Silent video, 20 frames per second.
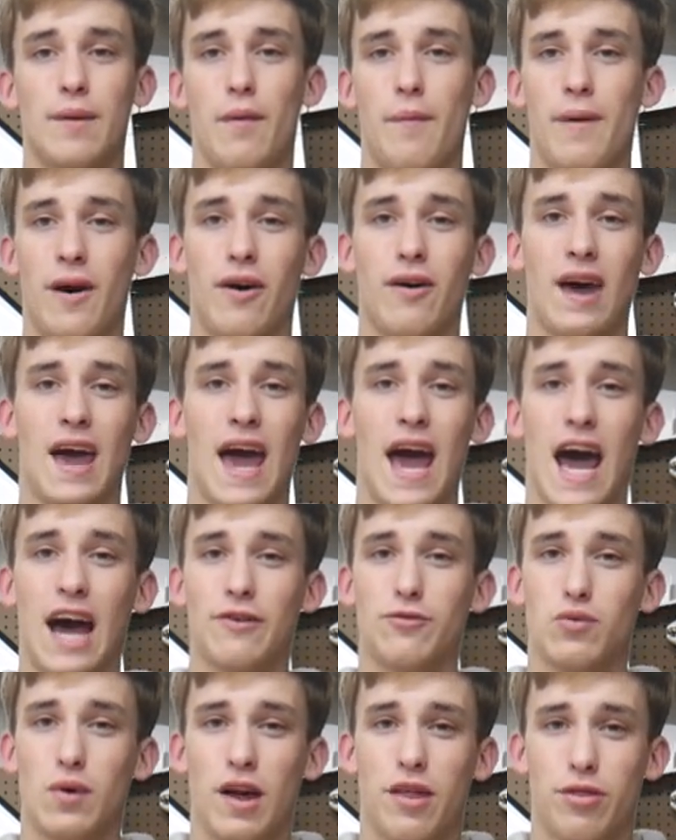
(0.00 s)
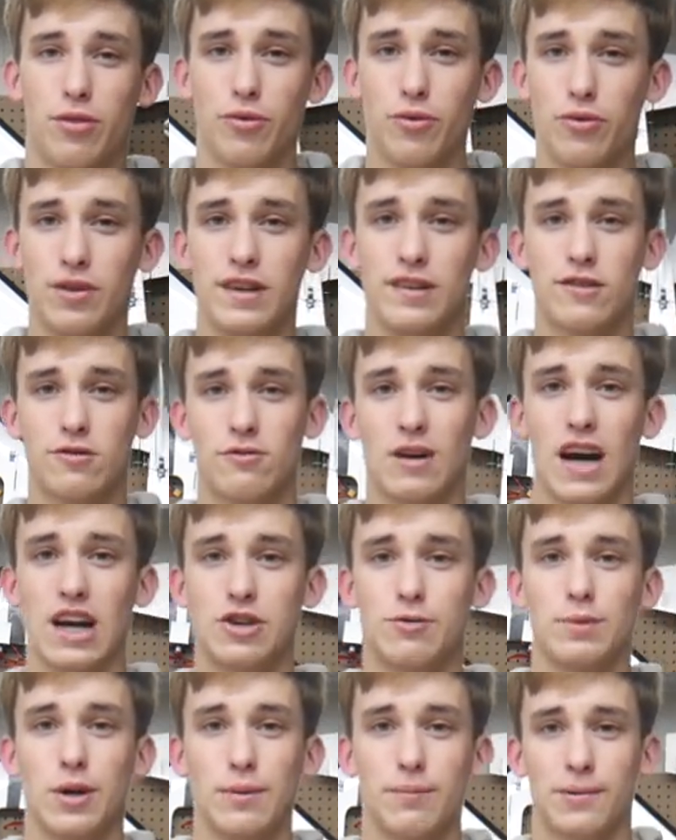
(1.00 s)
I'm about halfway through the
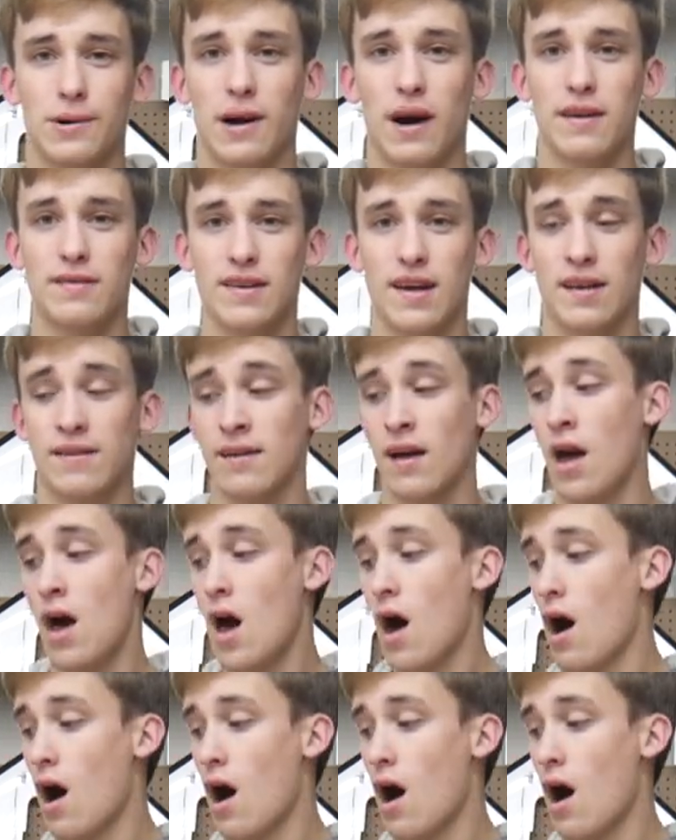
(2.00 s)
scratch build process.